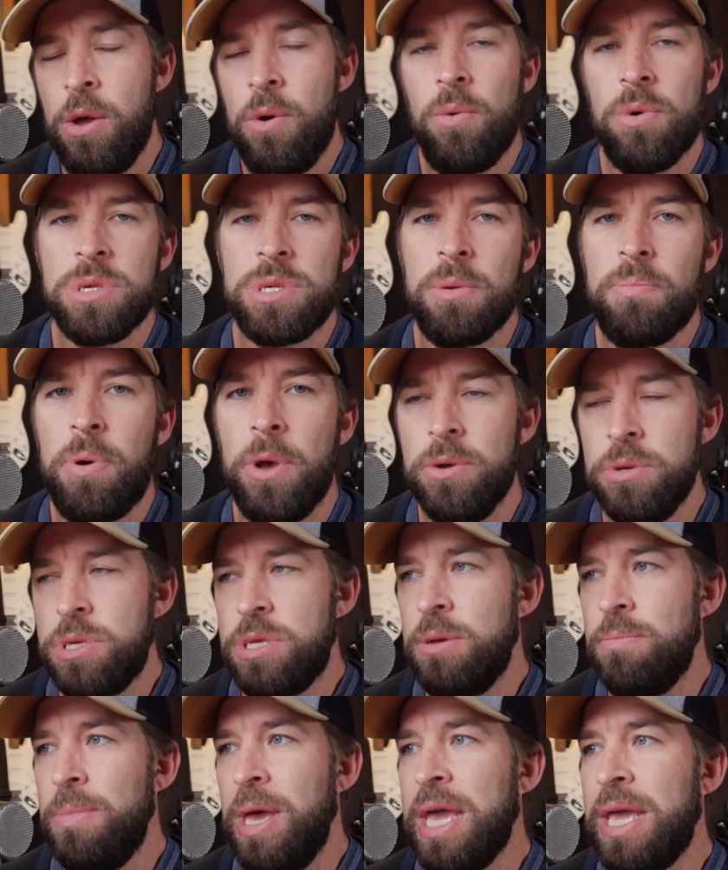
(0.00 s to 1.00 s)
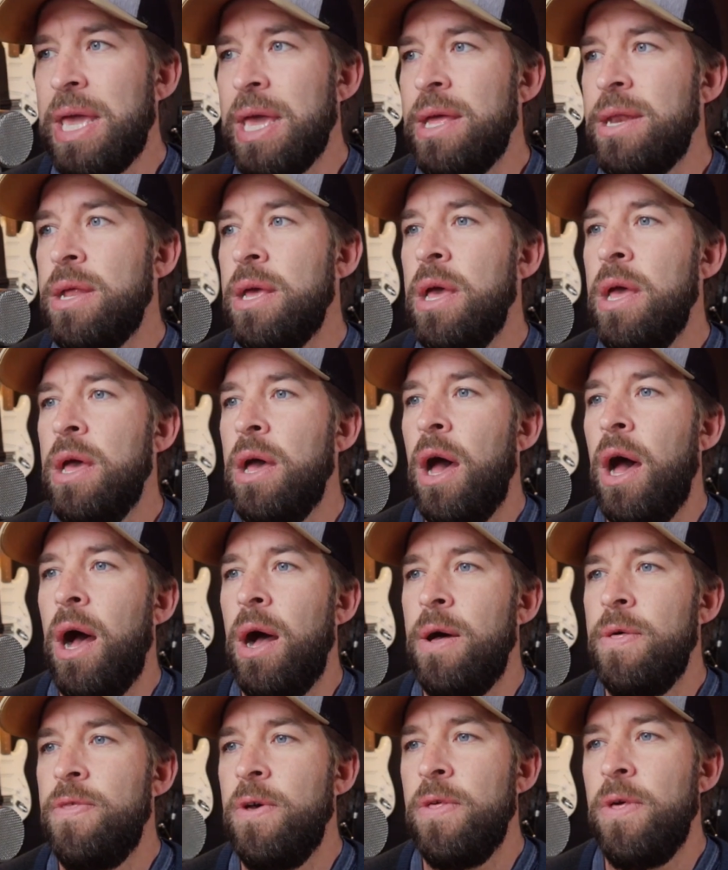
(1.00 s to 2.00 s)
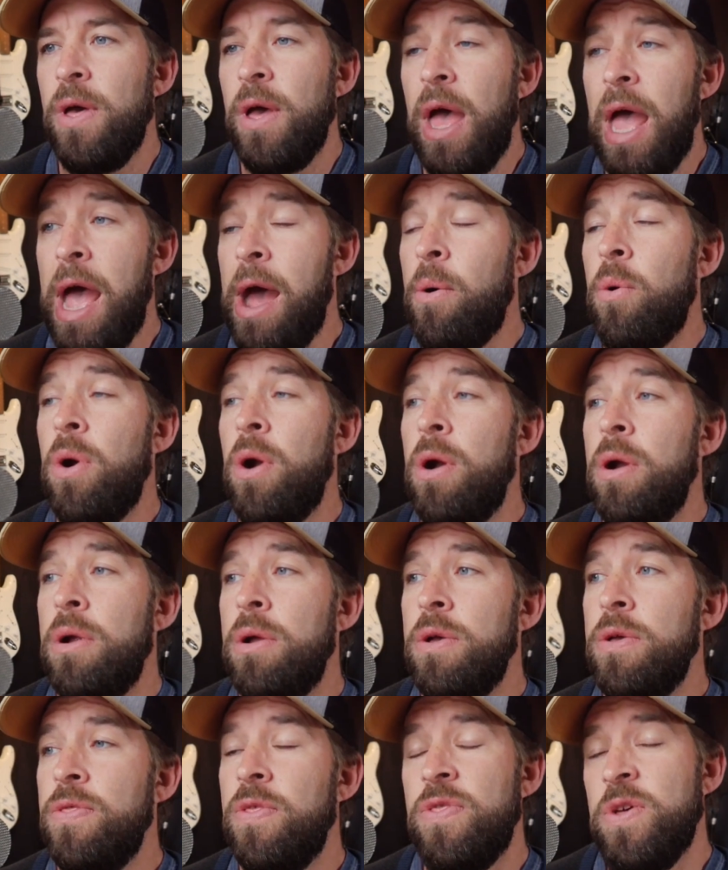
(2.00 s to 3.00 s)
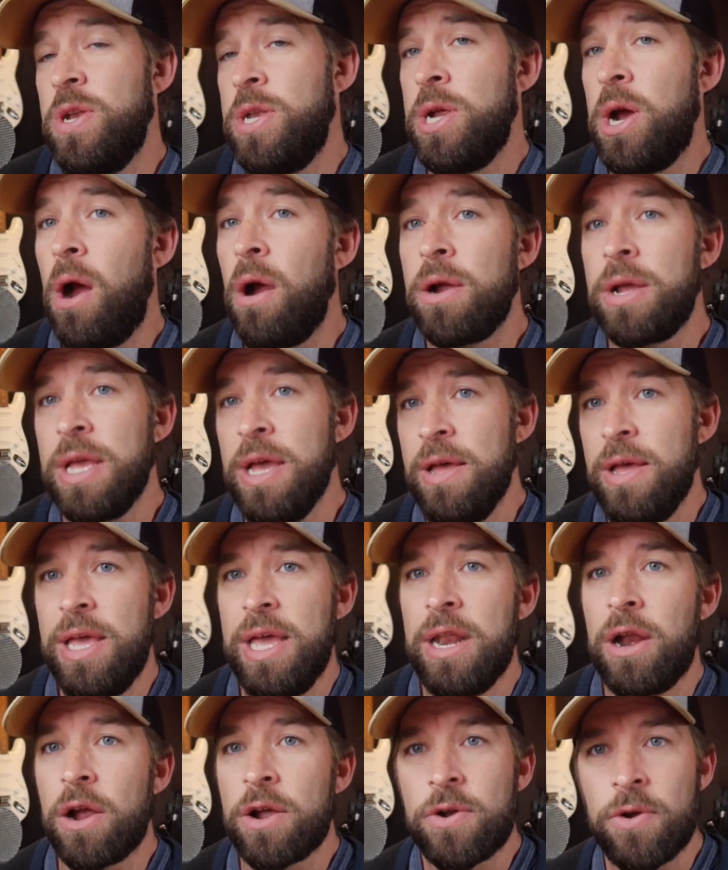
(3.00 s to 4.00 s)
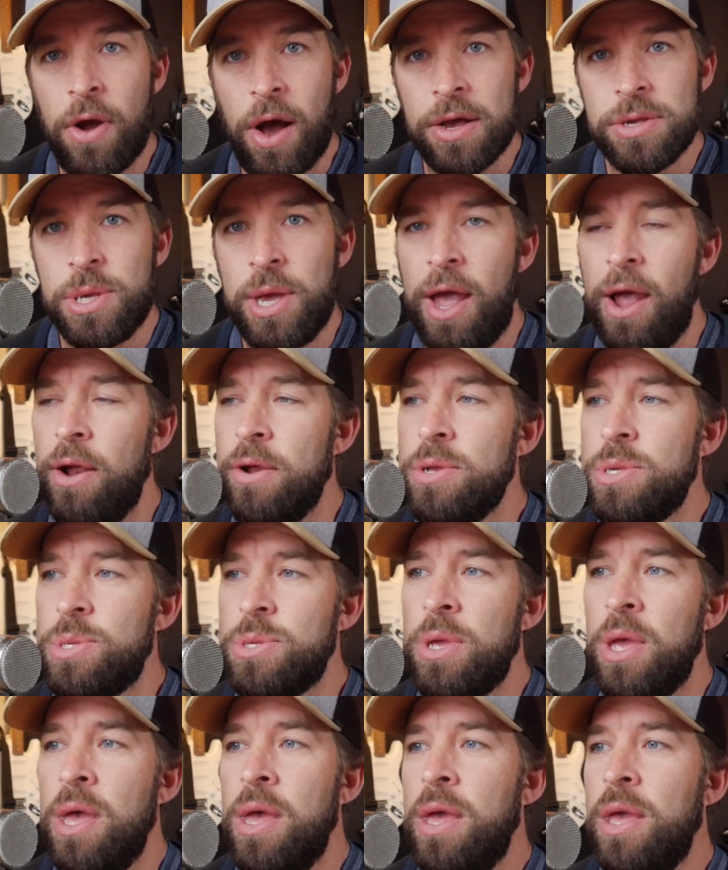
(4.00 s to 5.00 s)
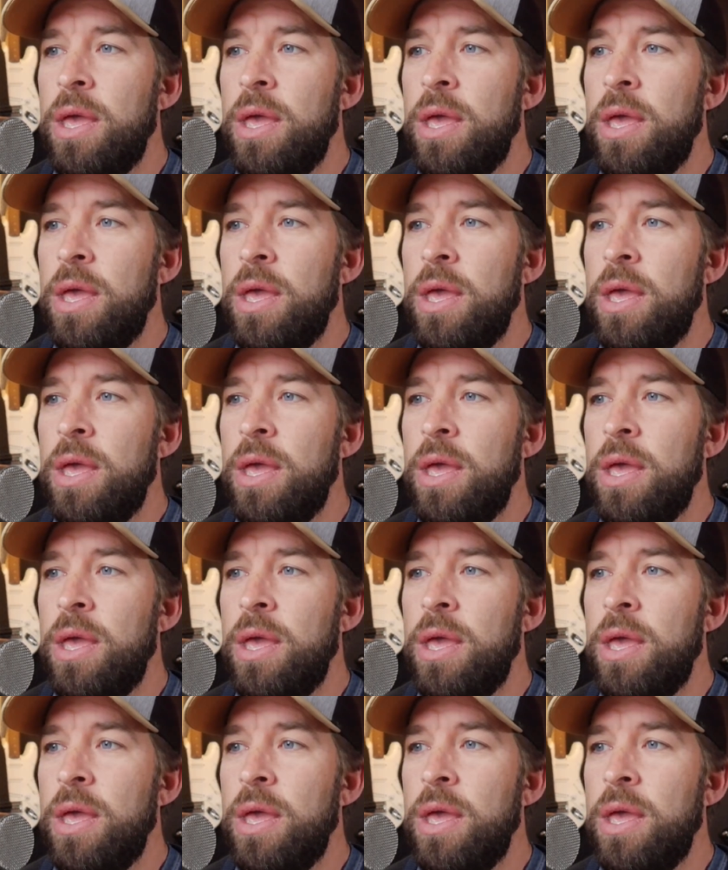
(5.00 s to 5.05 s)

We're supposed to make it uh, the, our the target in our crosshairs.